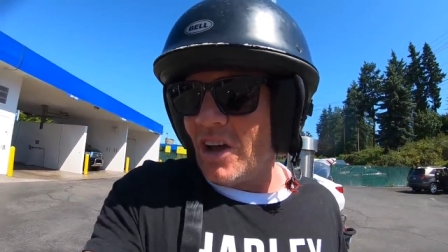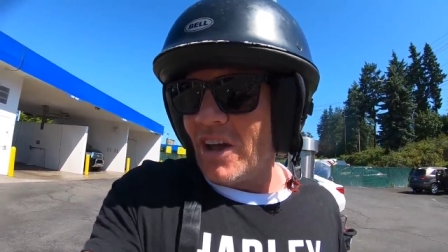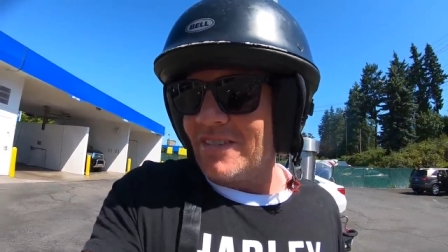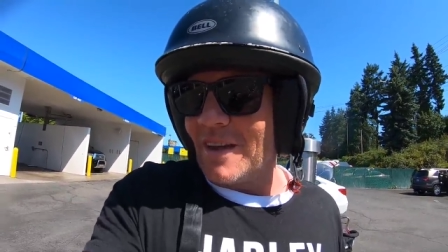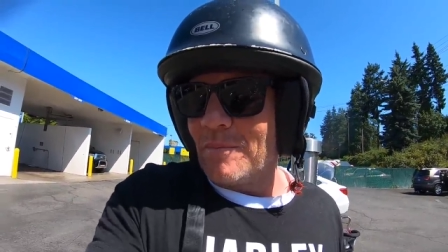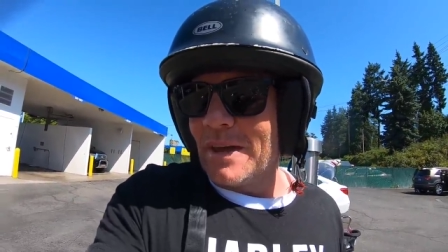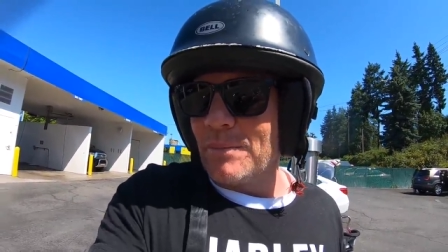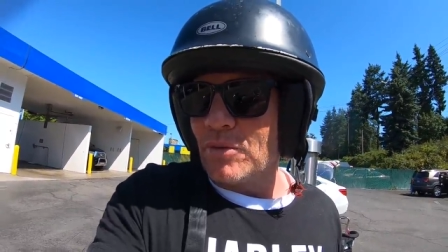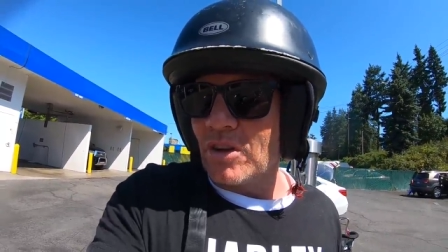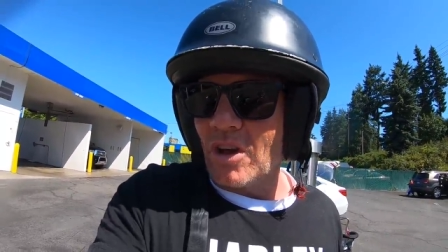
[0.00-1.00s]
I know some
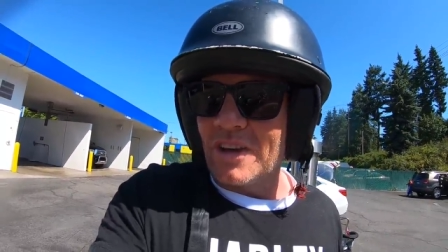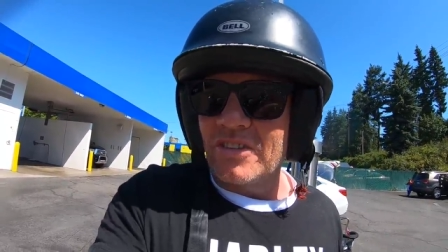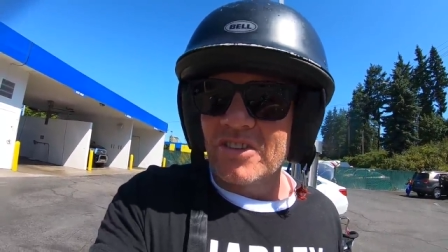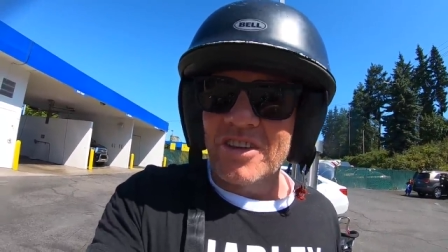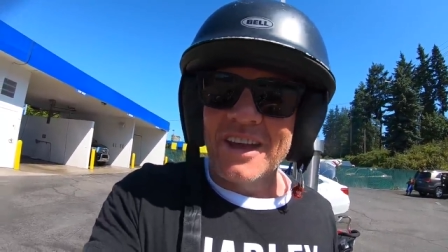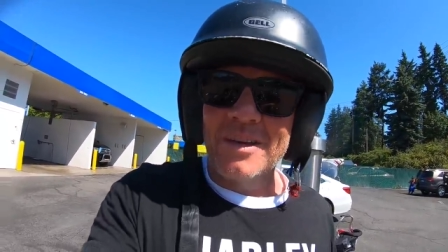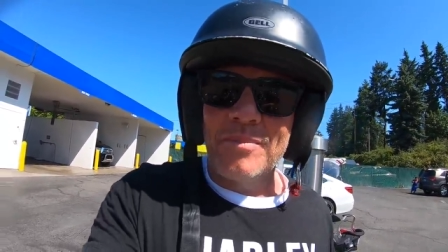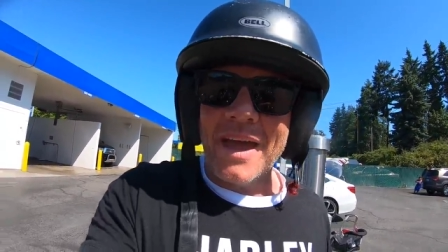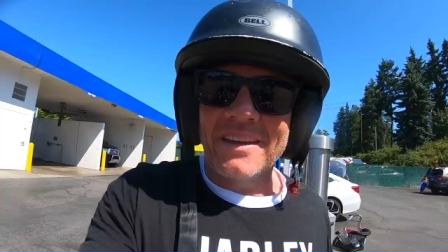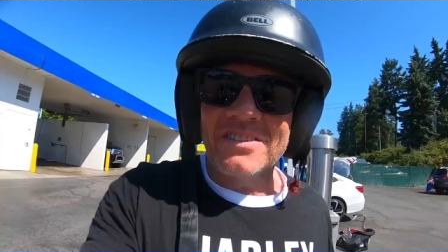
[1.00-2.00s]
people would like us to take it
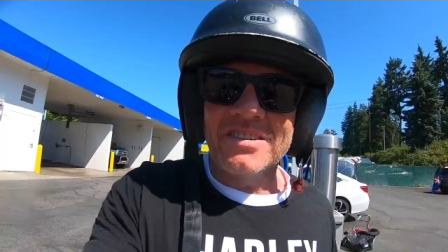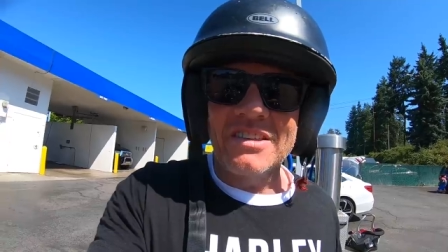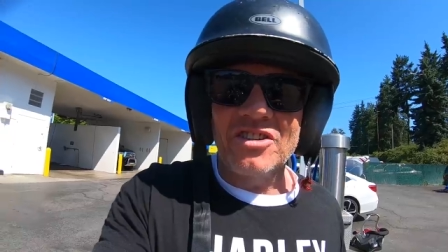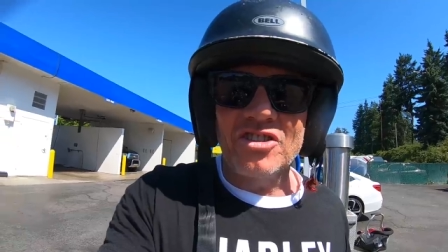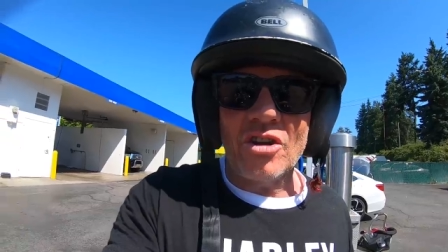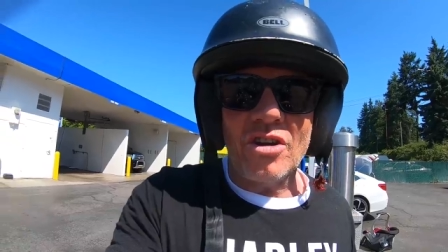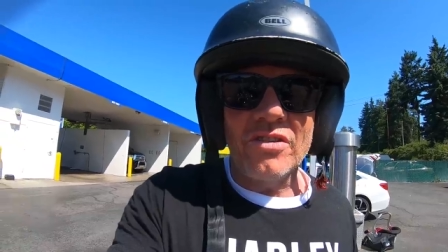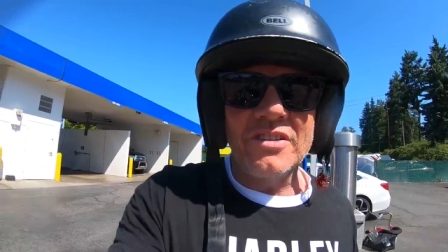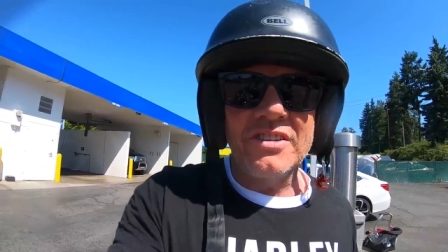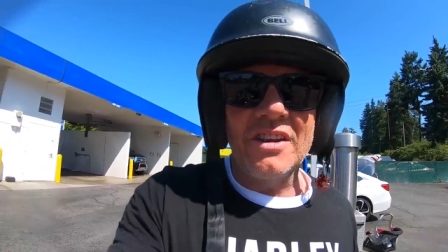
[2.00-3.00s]
back and see the shock
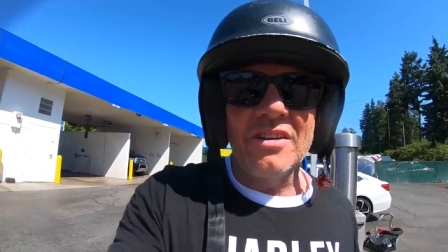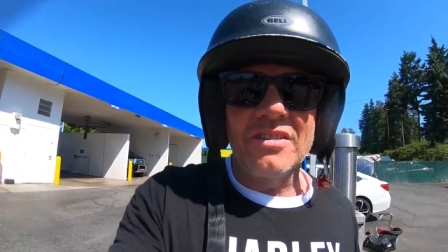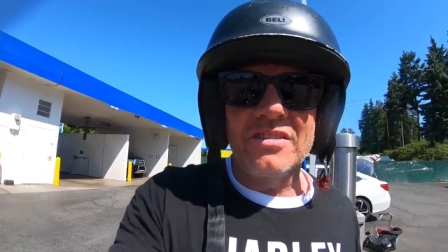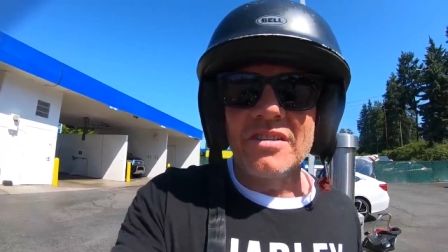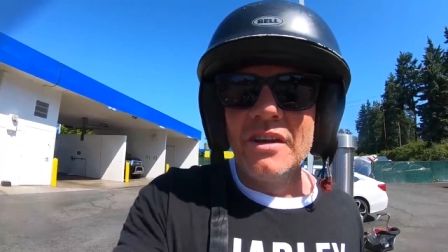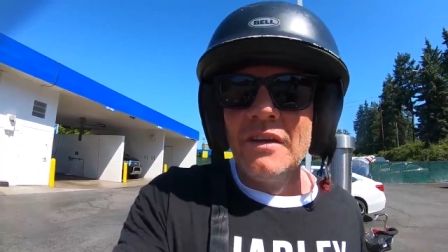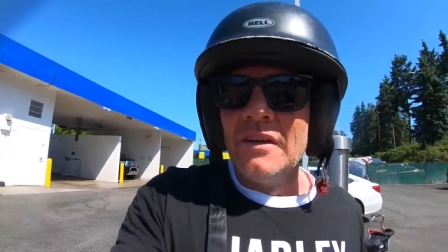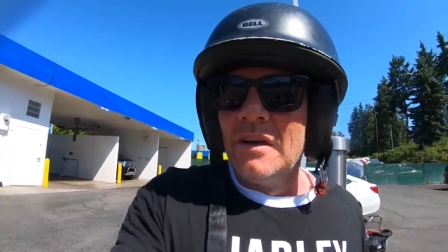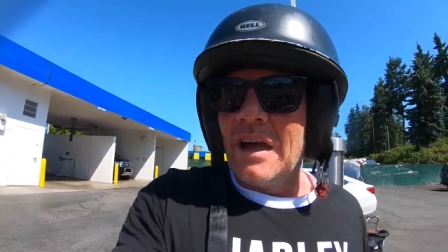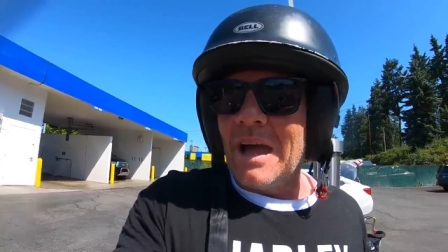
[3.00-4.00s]
on the dealer's
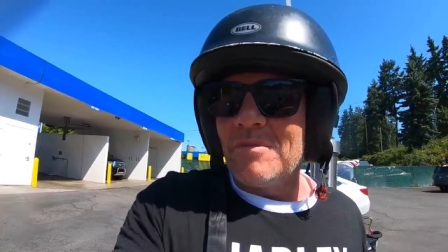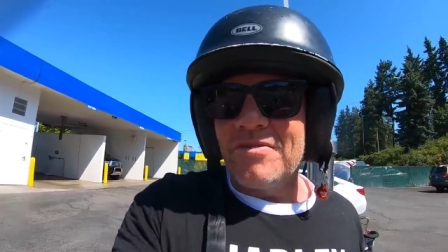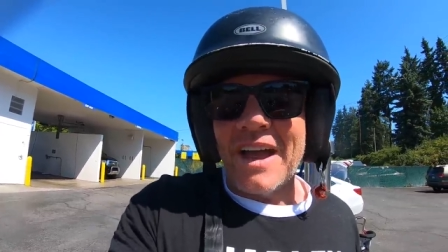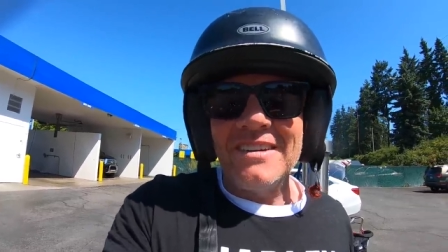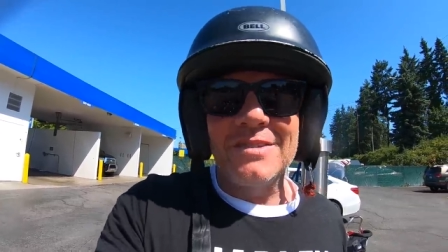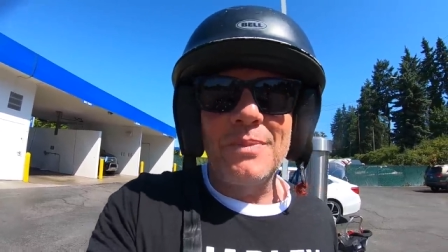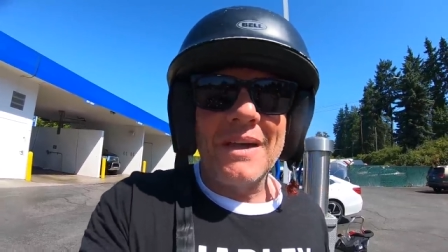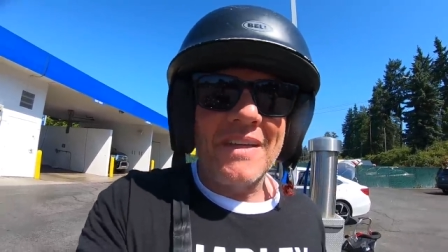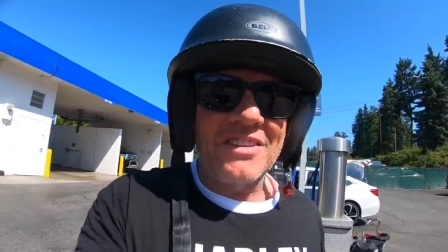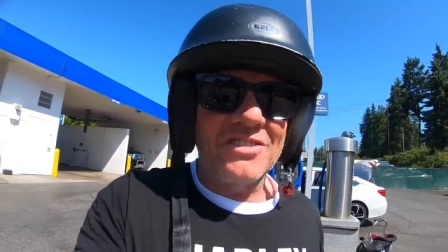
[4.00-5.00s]
um, face,
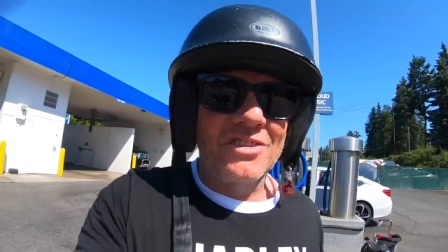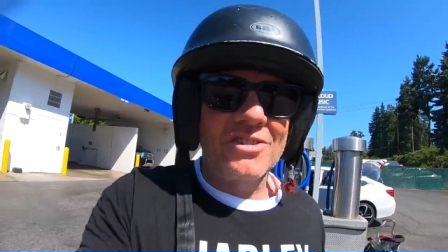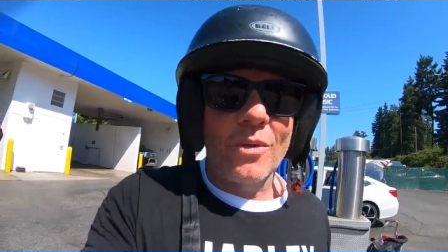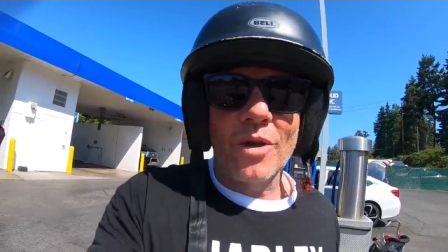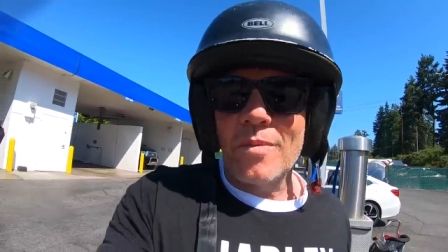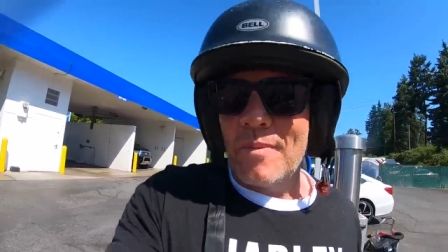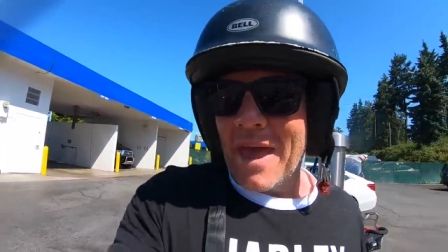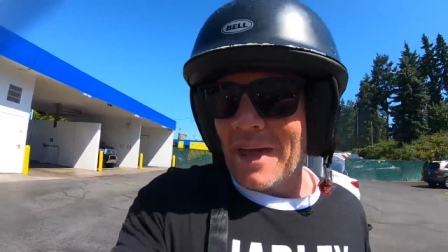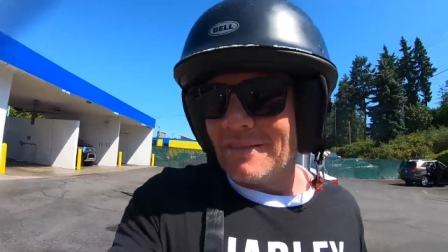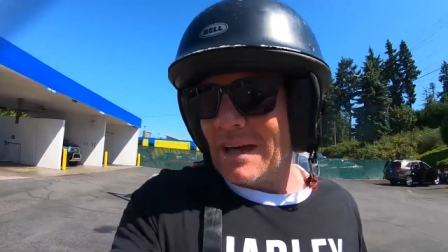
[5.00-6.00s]
but that's just not what I'm
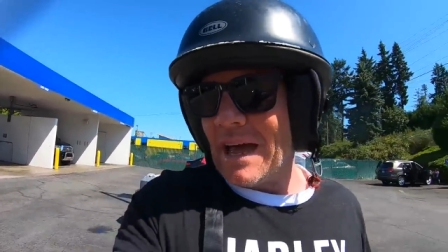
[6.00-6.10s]
about.